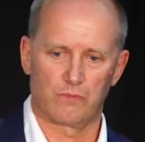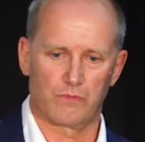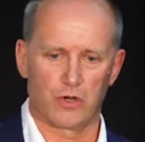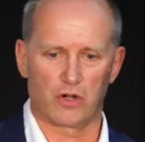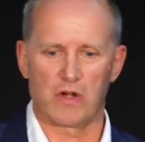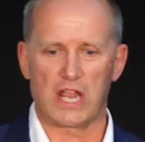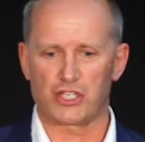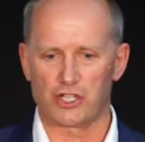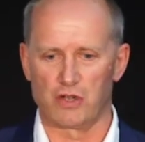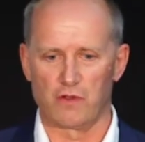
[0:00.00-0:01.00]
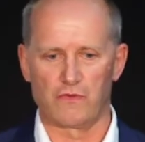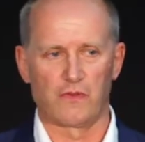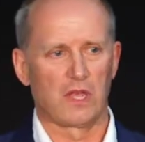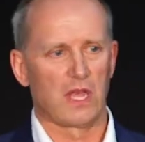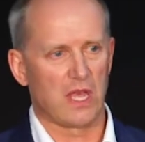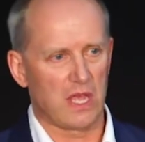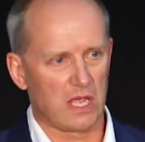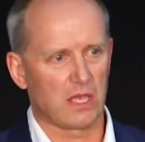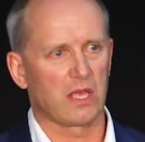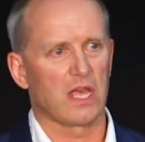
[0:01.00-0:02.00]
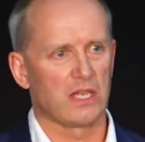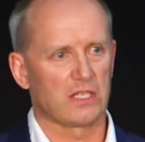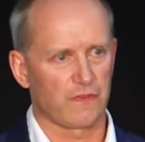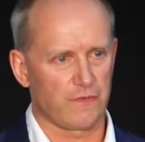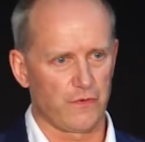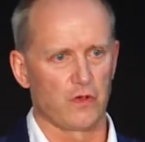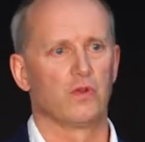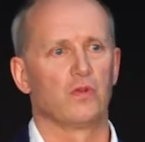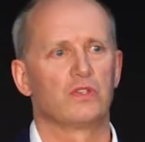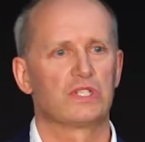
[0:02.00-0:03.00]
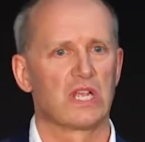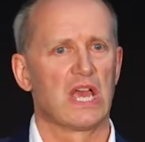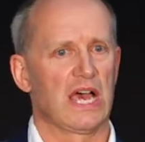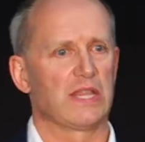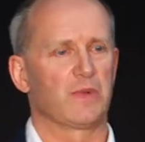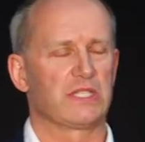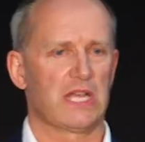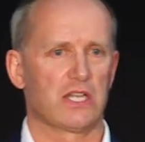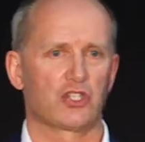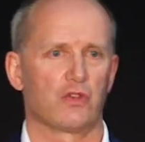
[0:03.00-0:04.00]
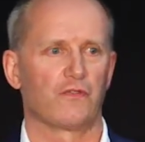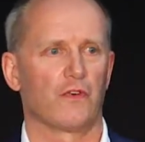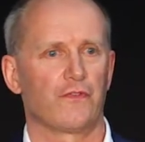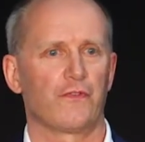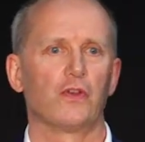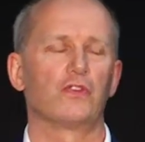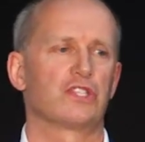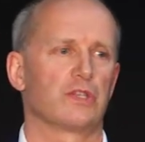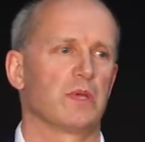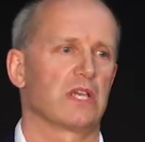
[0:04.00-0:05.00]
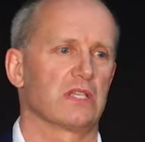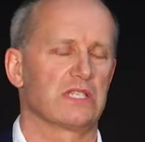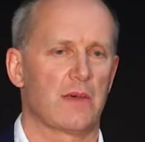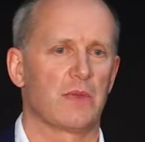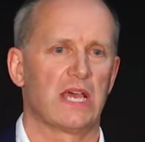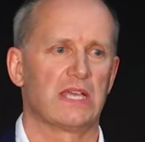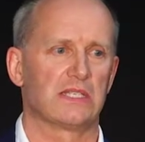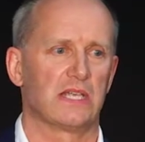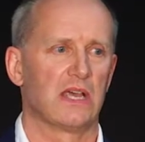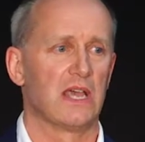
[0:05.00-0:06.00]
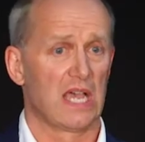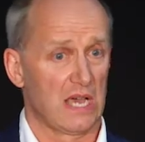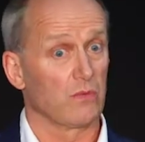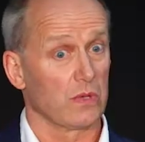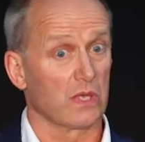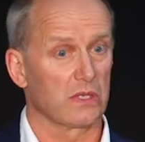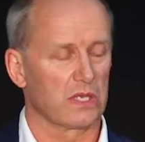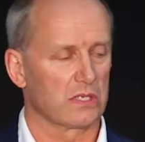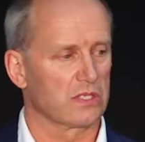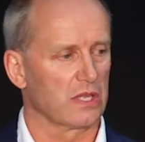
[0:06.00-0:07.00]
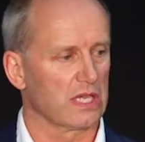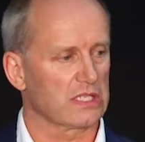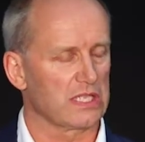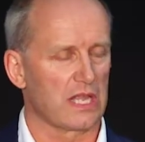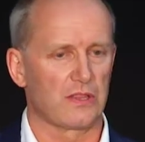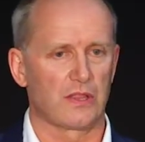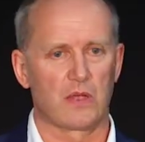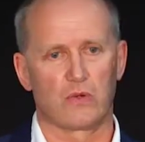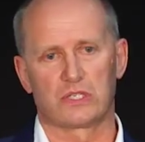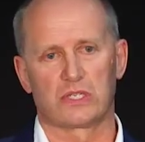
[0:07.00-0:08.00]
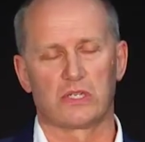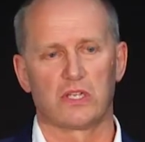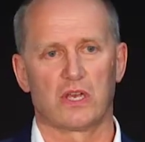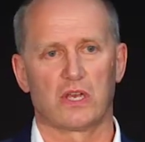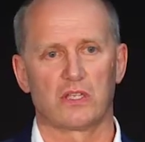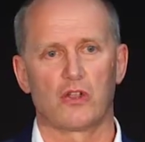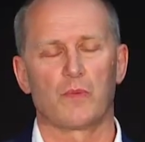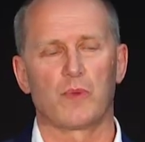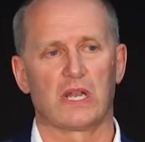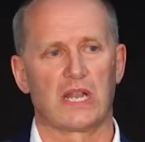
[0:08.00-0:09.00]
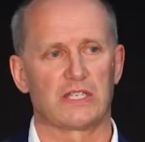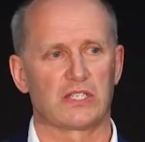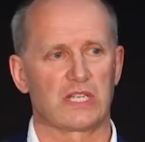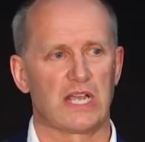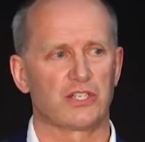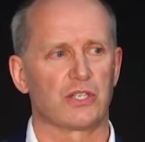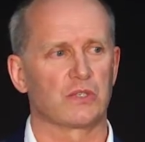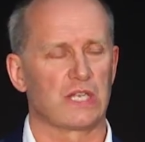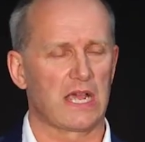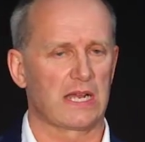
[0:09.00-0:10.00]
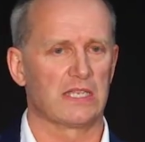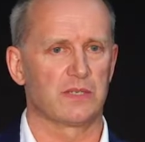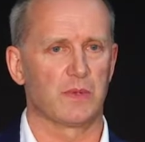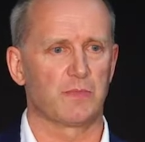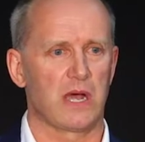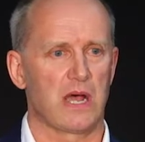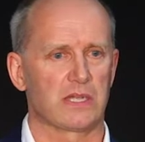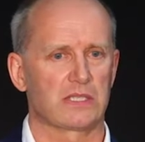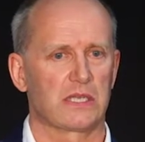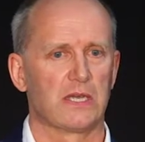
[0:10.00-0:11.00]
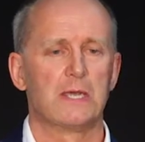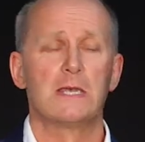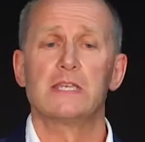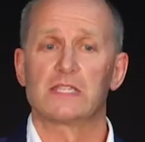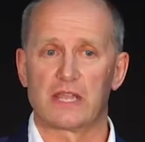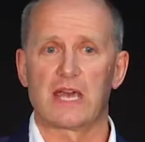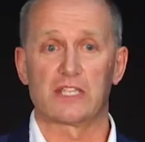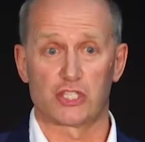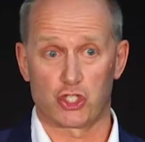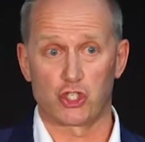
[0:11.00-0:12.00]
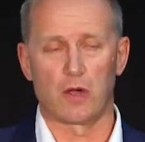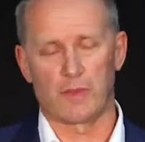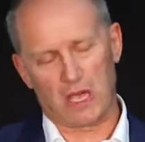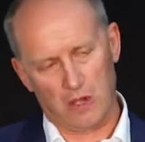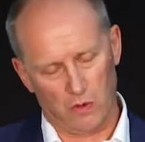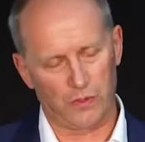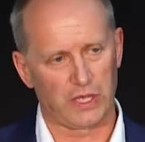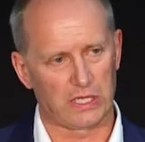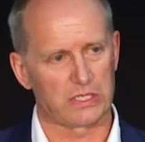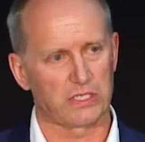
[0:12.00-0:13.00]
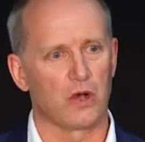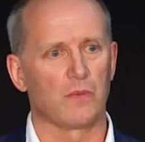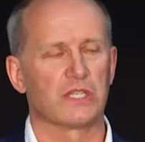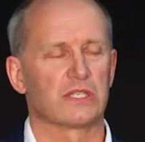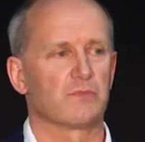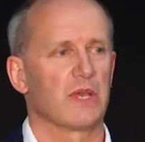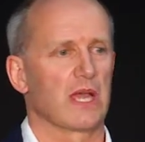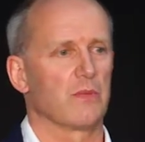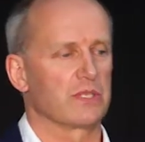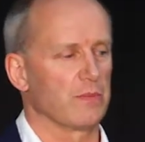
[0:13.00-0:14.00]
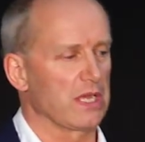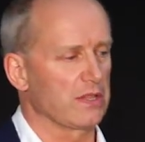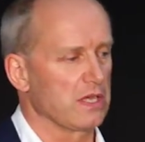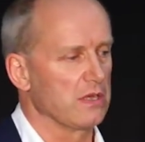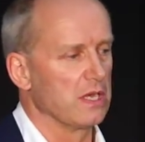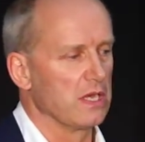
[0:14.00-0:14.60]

progression of ink into foods and the potential for foods to be contaminated, and to the extent that there was European legislation that was likely to be passed. So that has stopped, that whole thing has stopped us being able to make the